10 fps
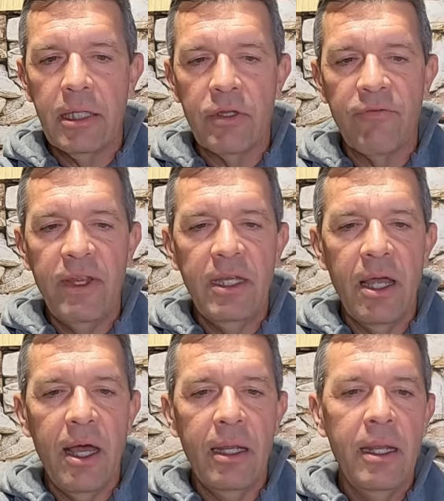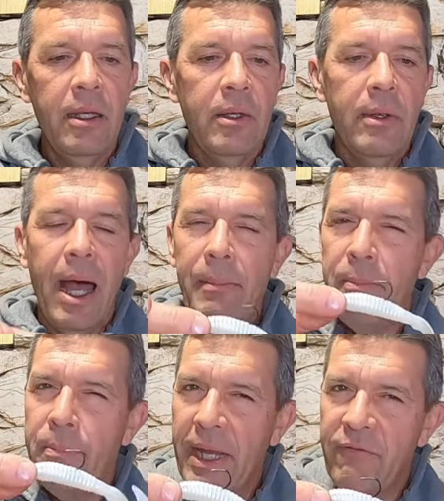that they're feeding on. I'm a
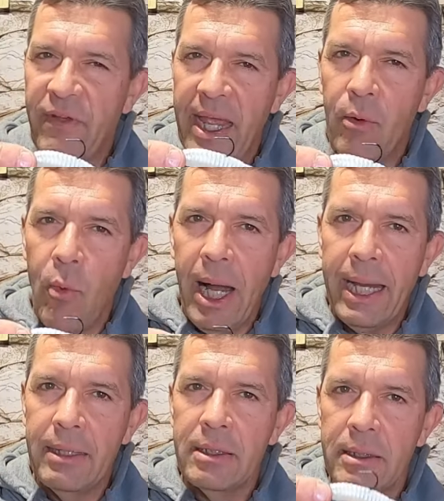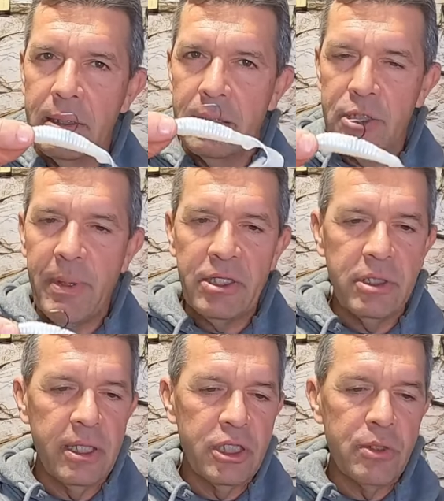big fan of white,
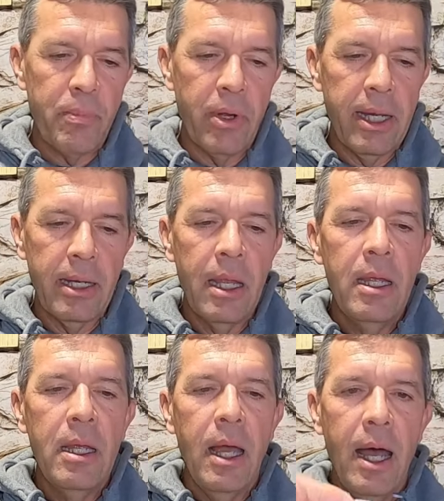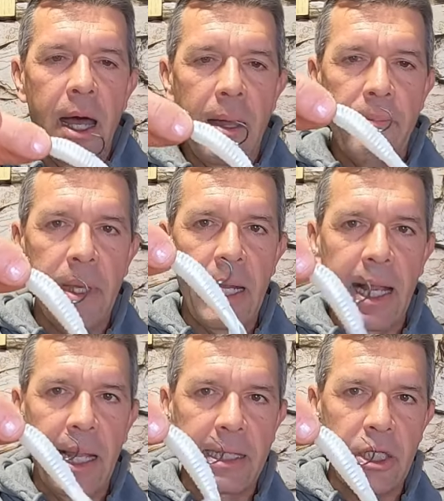especially in the spring. And I
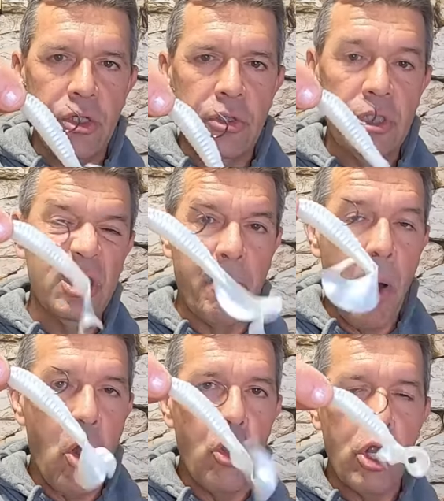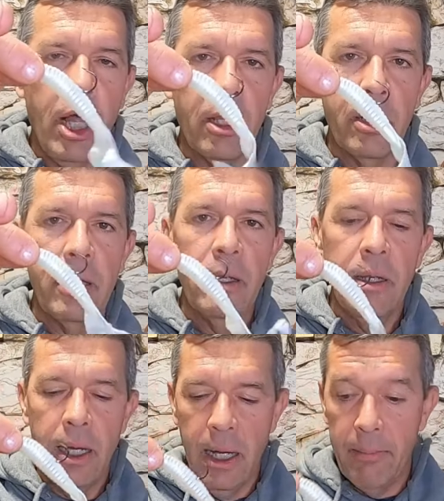like to use the pearl colored.
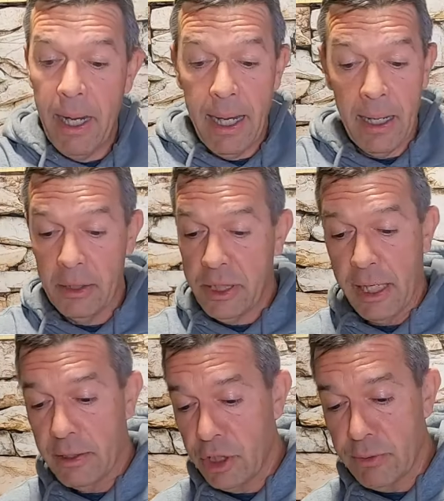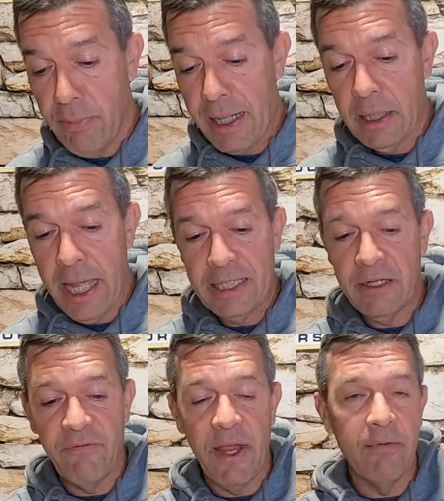And I'll tell you, it's just my
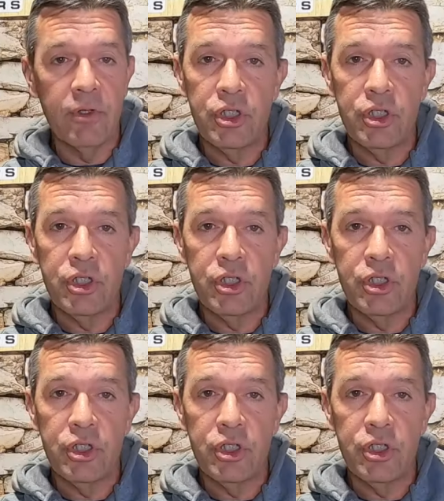classic favorite,